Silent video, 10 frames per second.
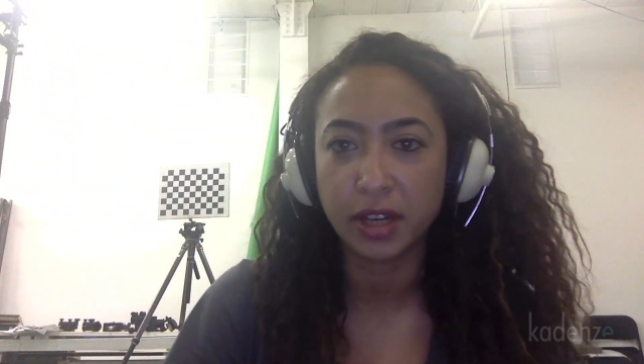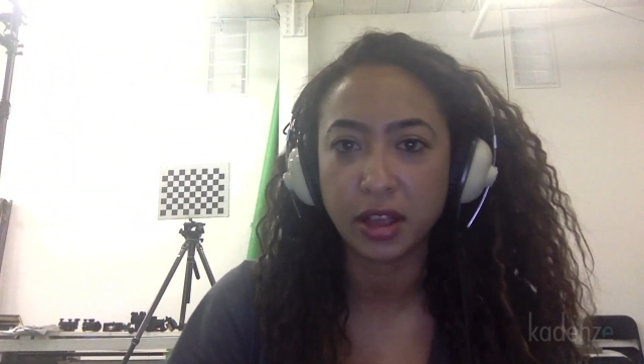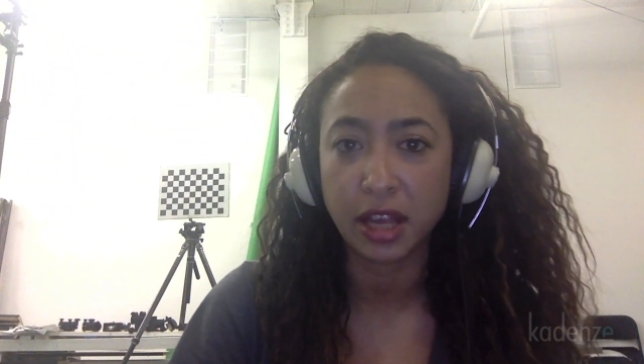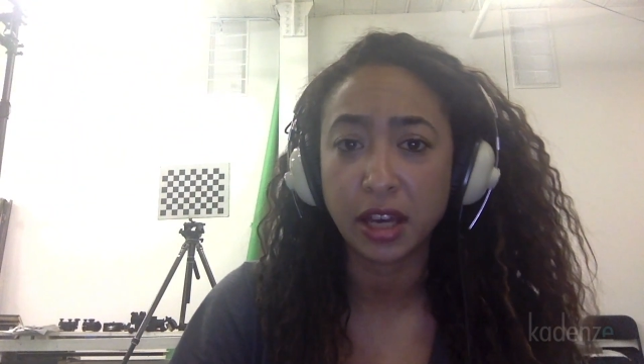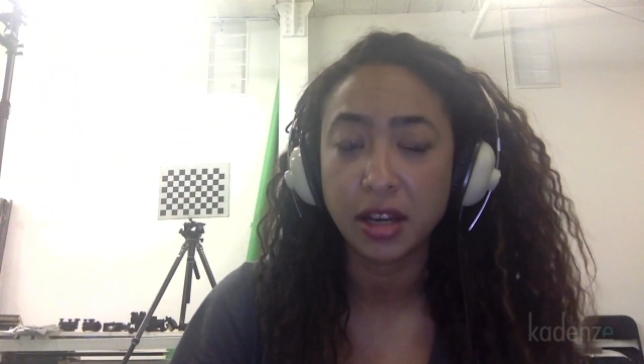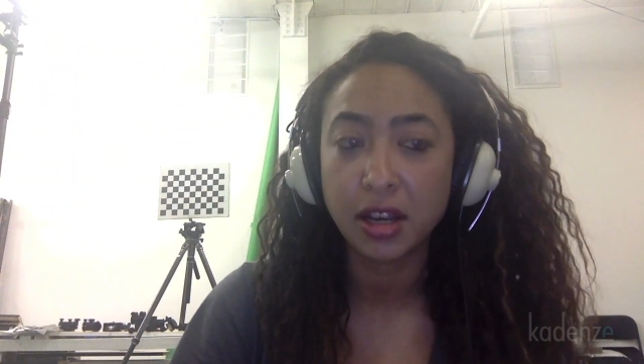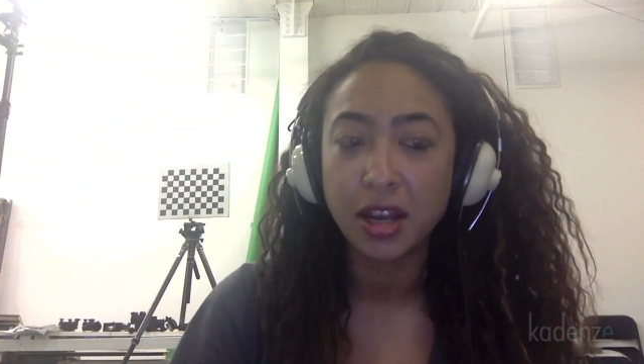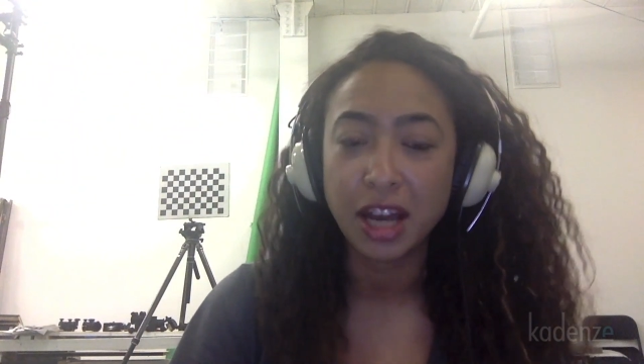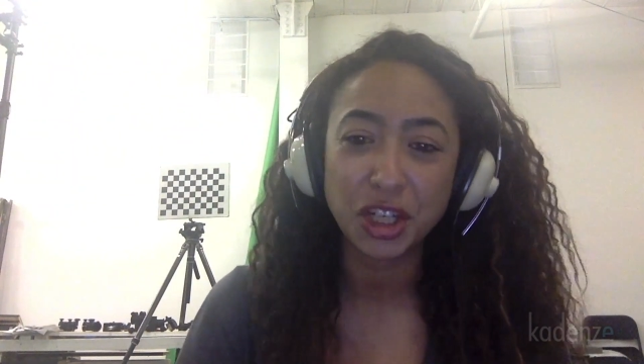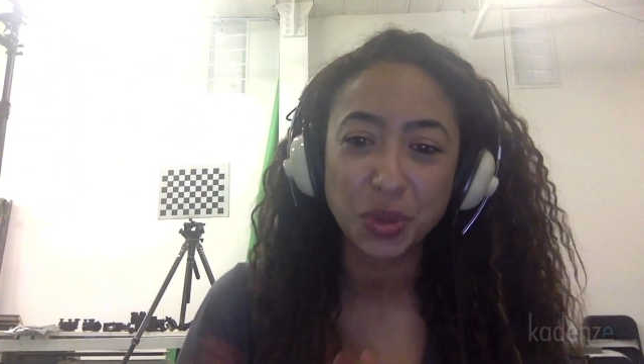And then
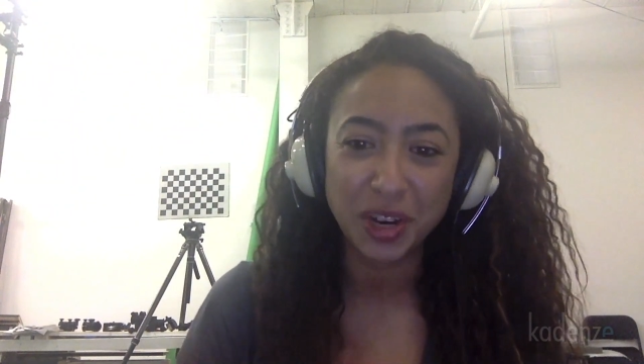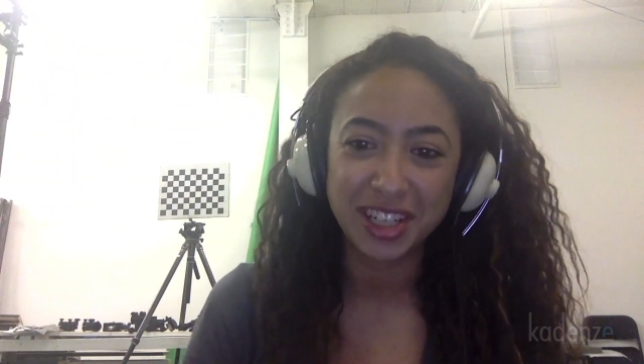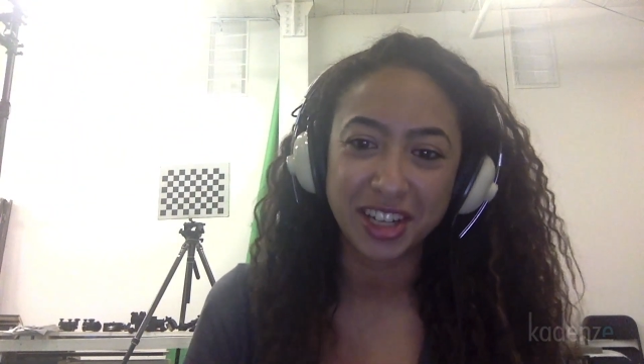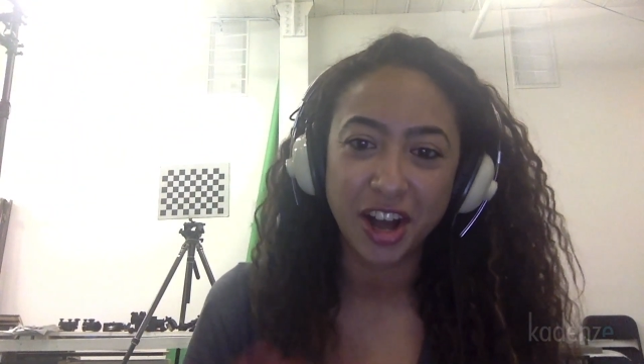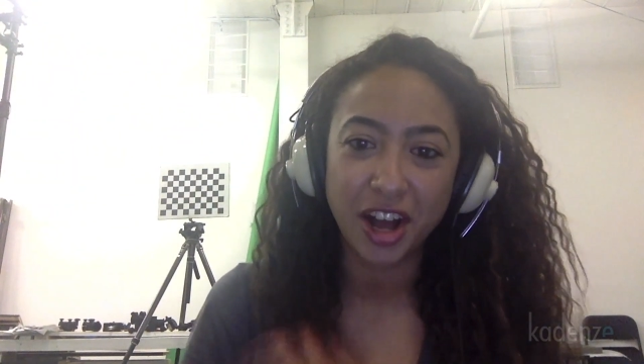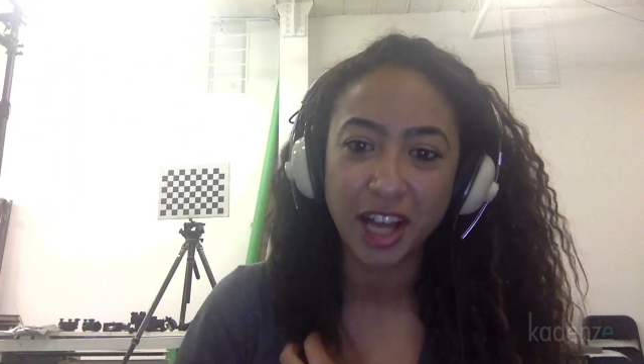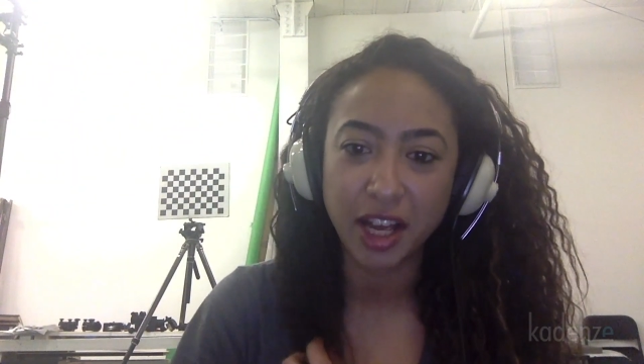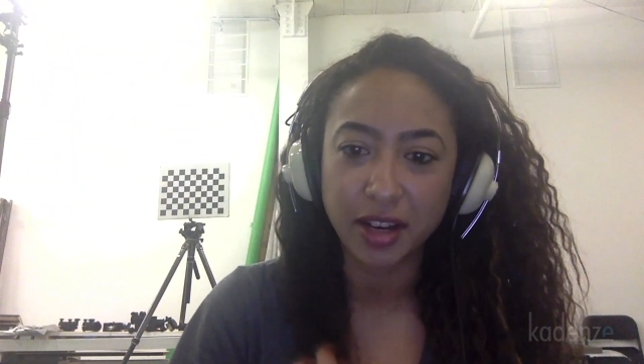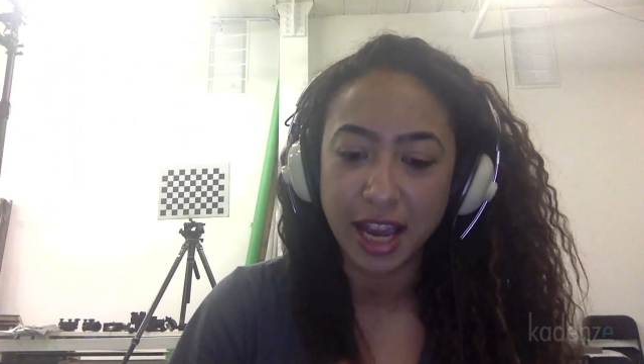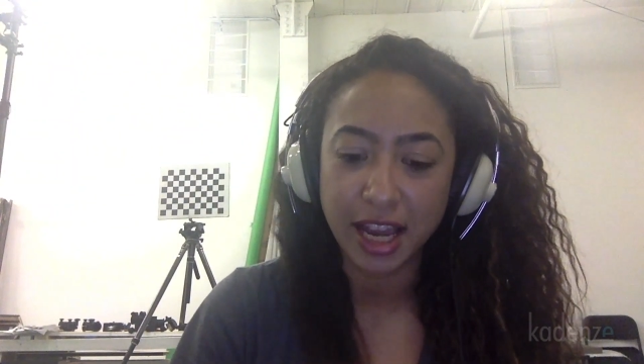I just wanted to call
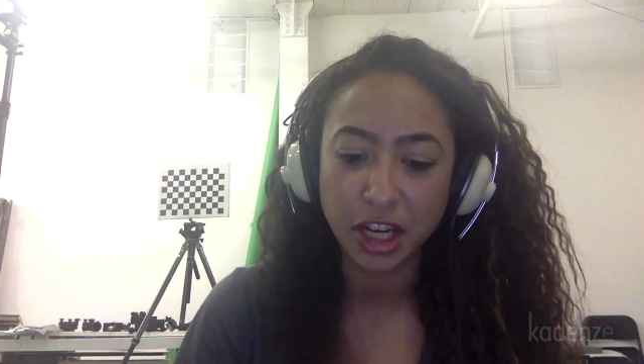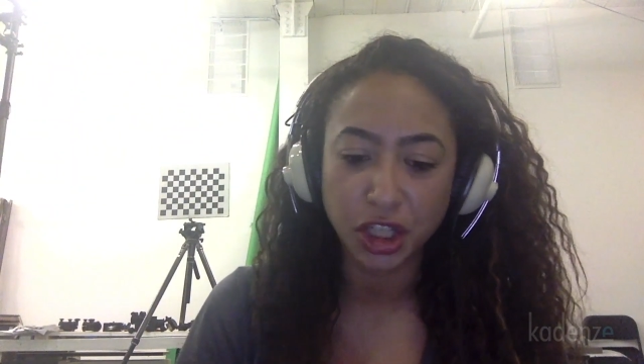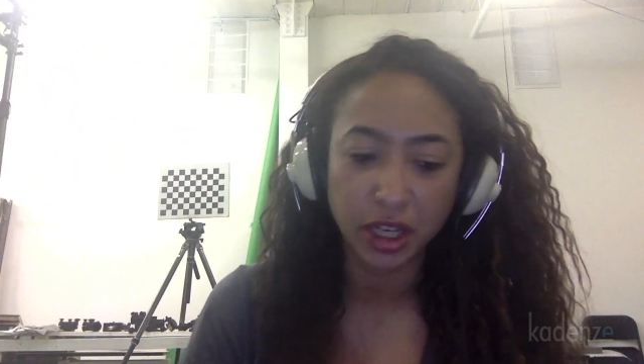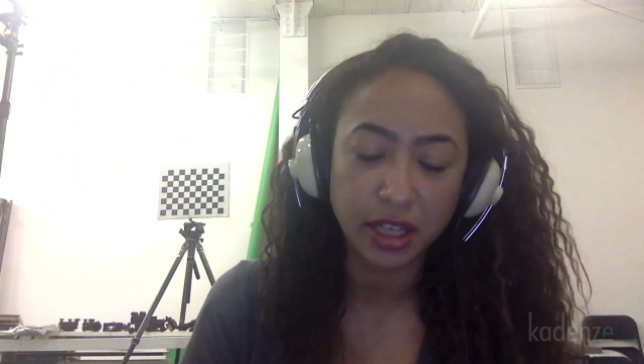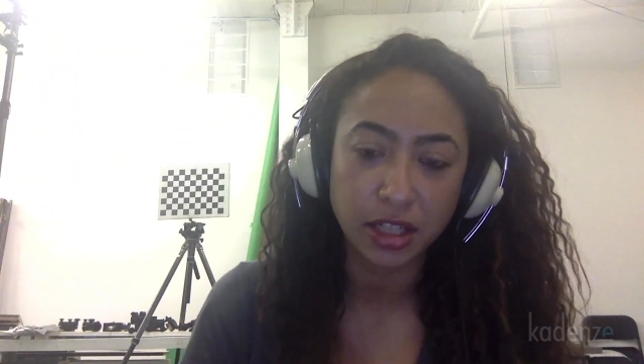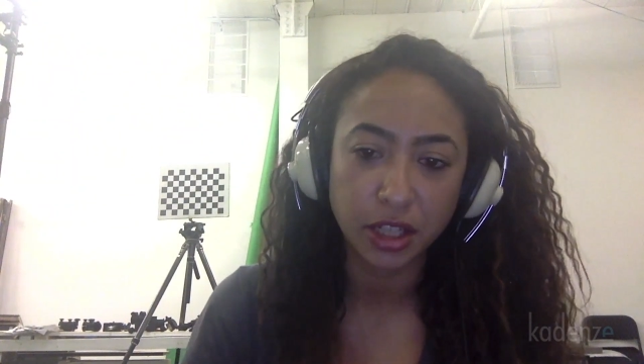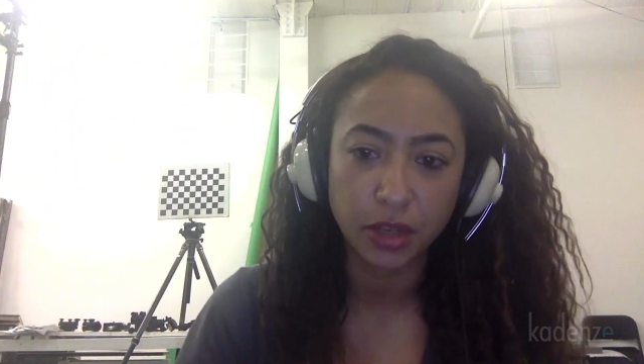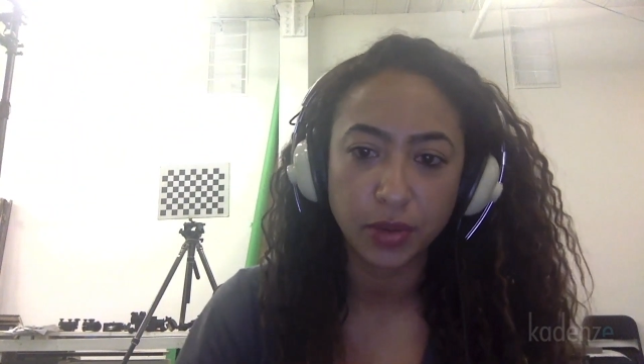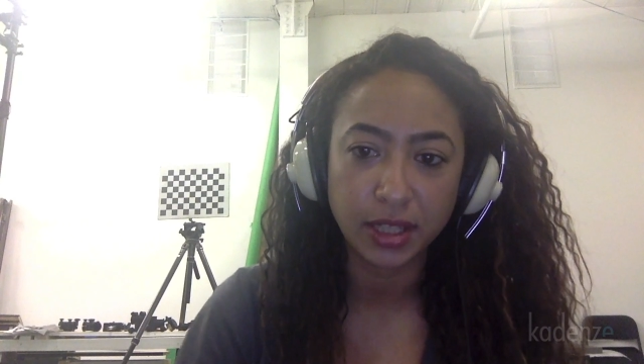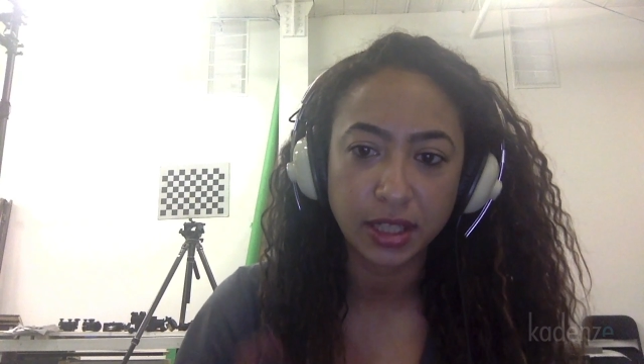out Hannah Jayanti,
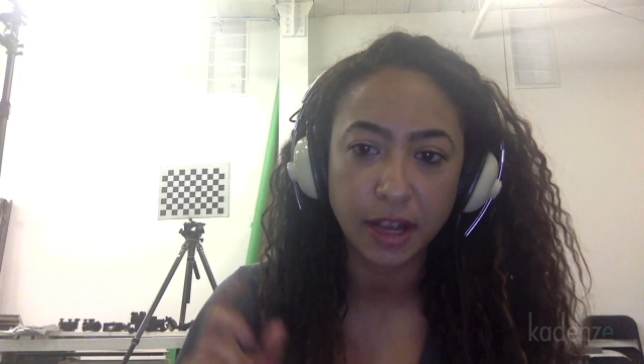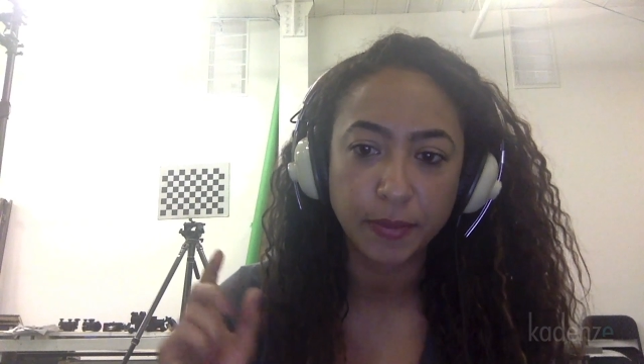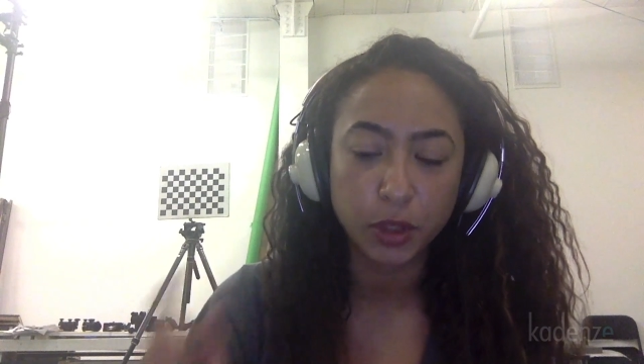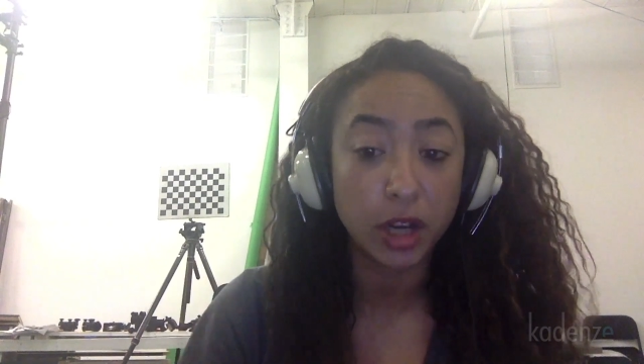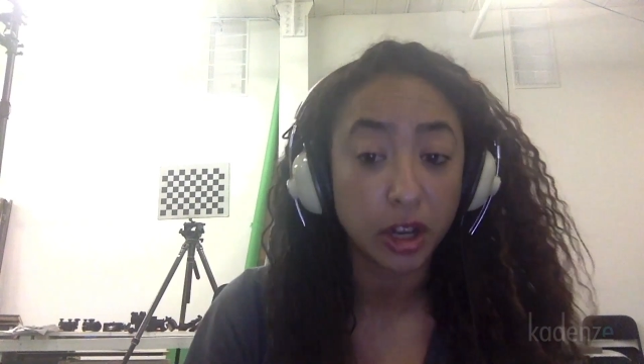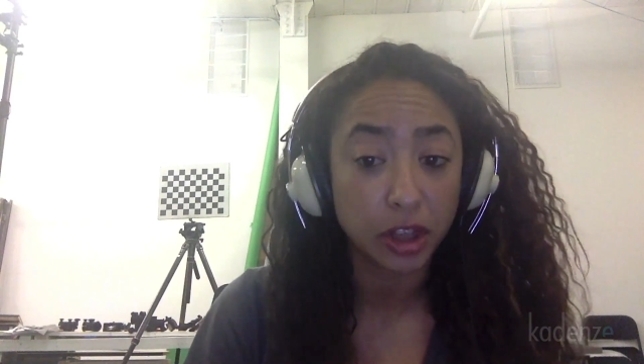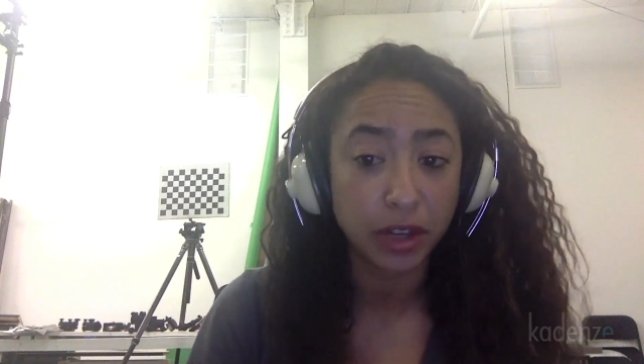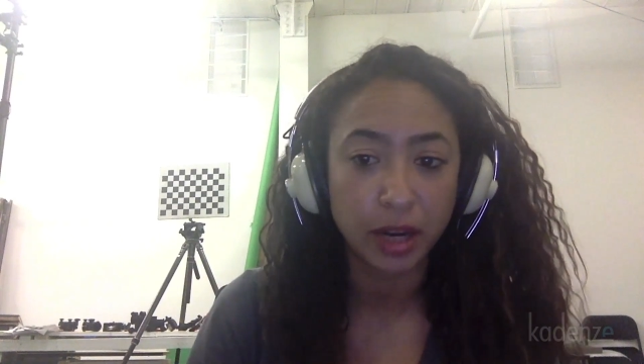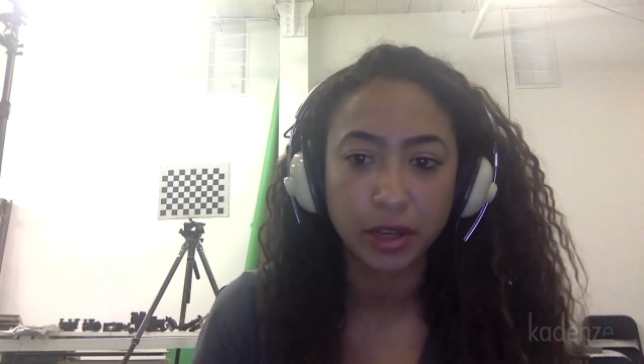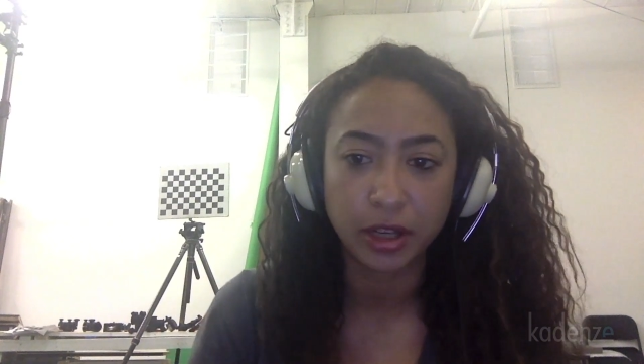who was doing our
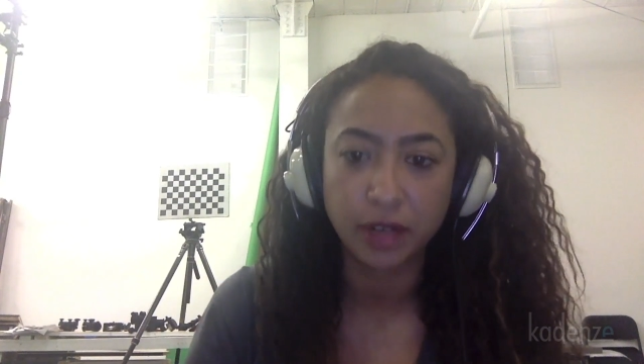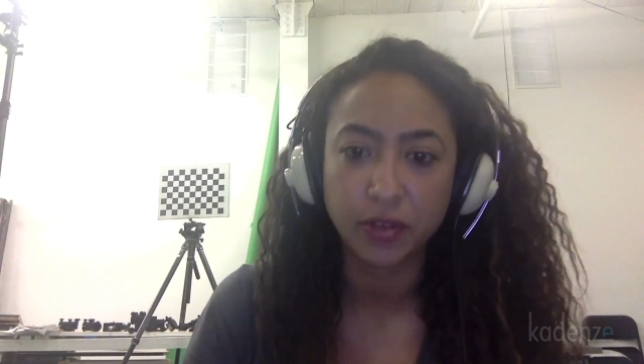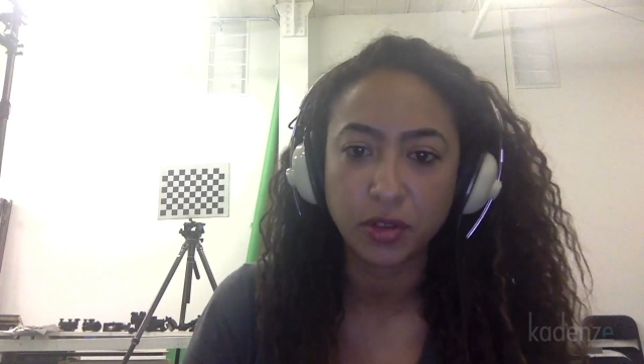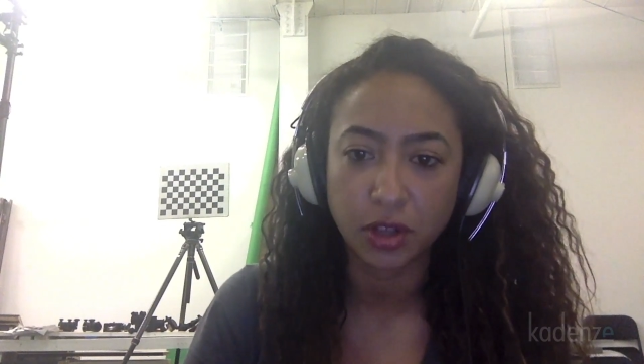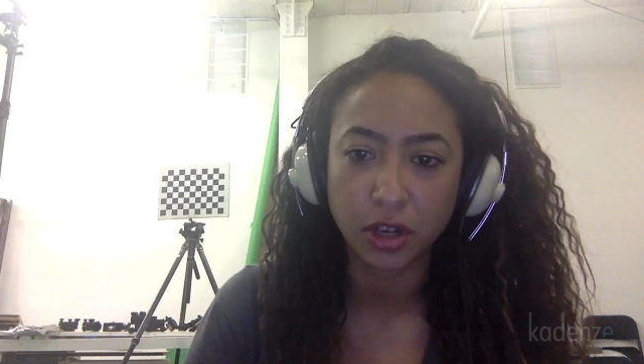3-hour interviews.